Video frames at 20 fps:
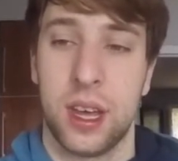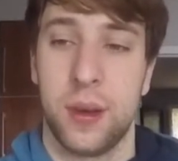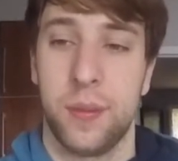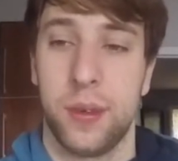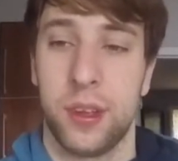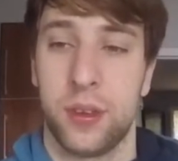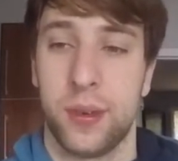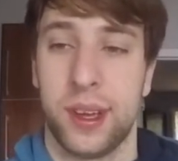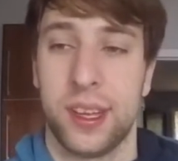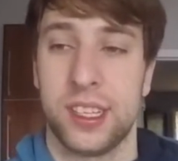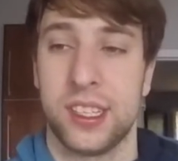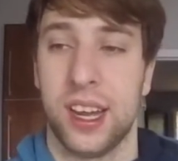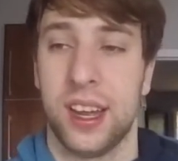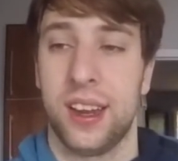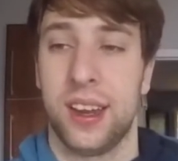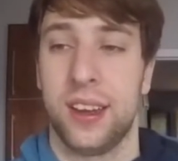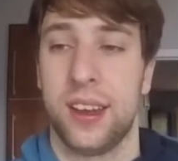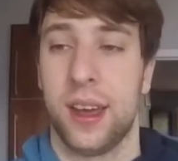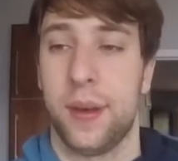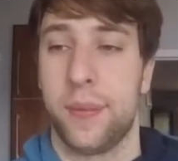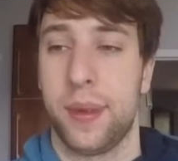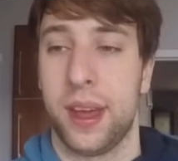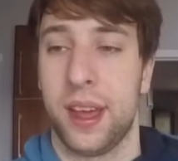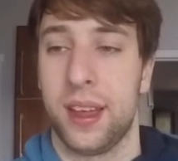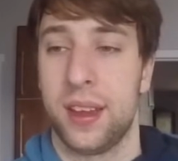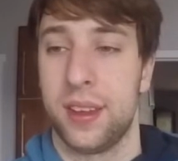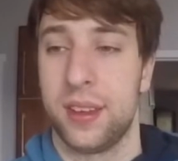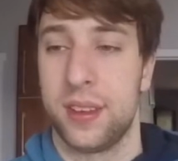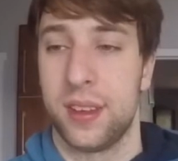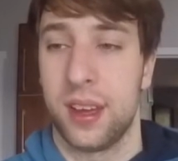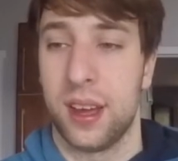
between Johnny Depp and